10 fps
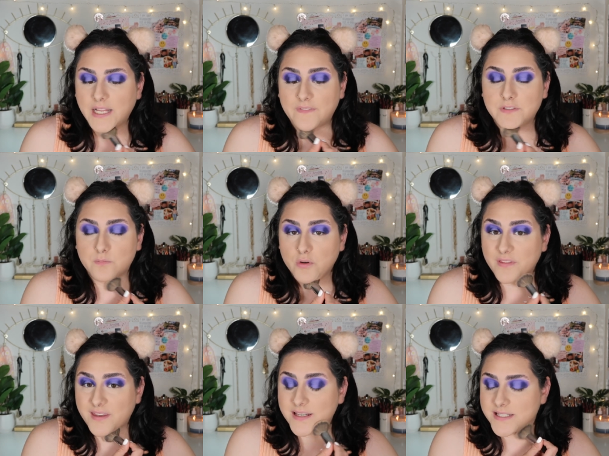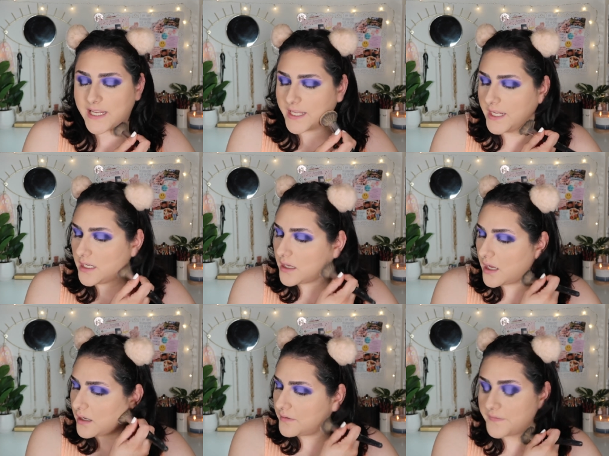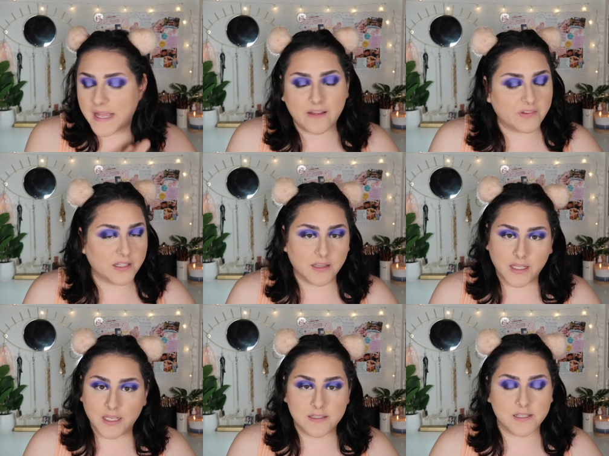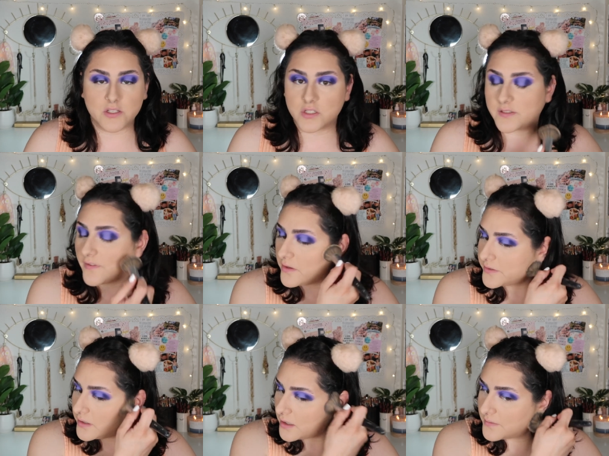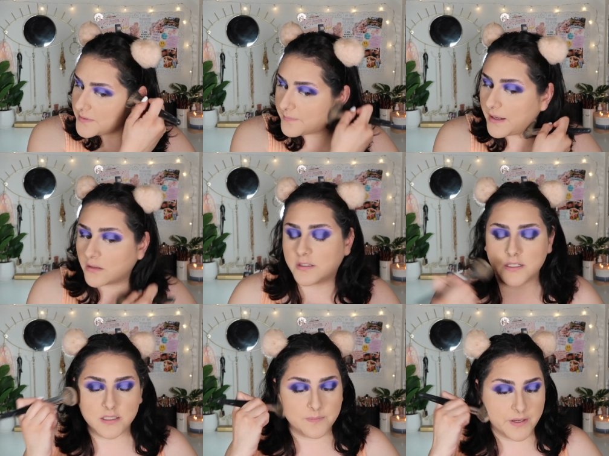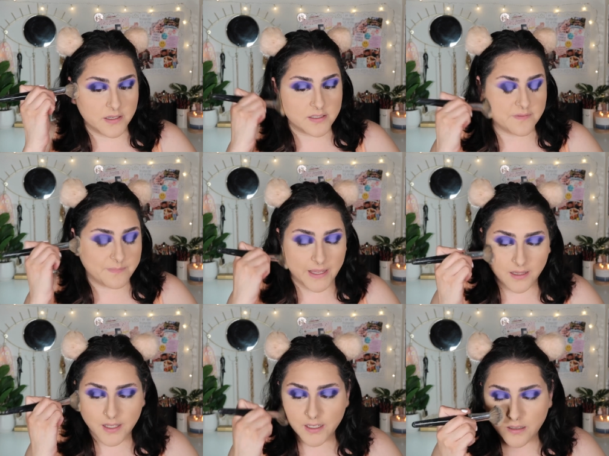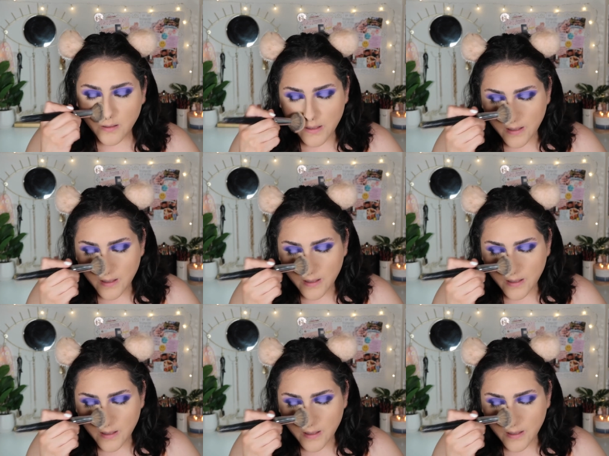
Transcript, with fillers: After more than a decade of having leads and just false alarms about the disappearance of Madeleine,